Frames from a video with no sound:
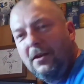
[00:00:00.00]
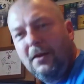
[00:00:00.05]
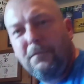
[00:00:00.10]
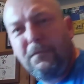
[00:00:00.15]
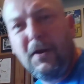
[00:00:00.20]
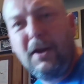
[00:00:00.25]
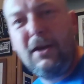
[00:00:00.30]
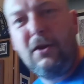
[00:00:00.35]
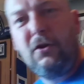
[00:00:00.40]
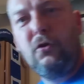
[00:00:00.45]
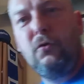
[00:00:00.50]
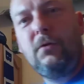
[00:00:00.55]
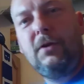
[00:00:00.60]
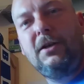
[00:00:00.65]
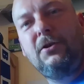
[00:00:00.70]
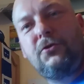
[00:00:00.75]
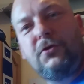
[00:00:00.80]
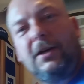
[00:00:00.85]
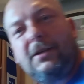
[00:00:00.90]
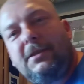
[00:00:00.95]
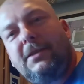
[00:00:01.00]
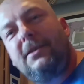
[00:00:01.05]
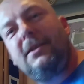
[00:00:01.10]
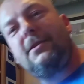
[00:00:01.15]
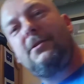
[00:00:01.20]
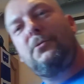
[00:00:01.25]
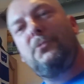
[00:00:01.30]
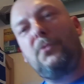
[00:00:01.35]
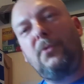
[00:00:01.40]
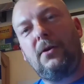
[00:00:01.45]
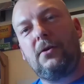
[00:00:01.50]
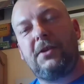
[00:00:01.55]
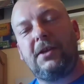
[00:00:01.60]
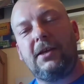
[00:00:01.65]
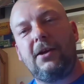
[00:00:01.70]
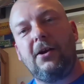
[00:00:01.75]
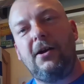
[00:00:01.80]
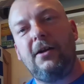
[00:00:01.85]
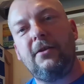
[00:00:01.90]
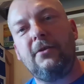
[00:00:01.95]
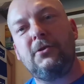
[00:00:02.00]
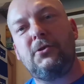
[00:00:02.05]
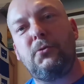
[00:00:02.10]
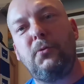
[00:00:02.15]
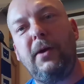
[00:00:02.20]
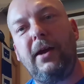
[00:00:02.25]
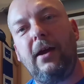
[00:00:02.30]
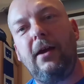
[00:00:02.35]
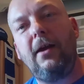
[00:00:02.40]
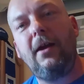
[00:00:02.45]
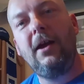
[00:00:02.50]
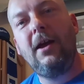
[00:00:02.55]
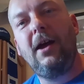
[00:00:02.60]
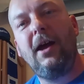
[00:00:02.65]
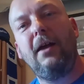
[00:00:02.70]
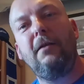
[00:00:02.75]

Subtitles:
if any of you are interested, this is what the guy on Twitter,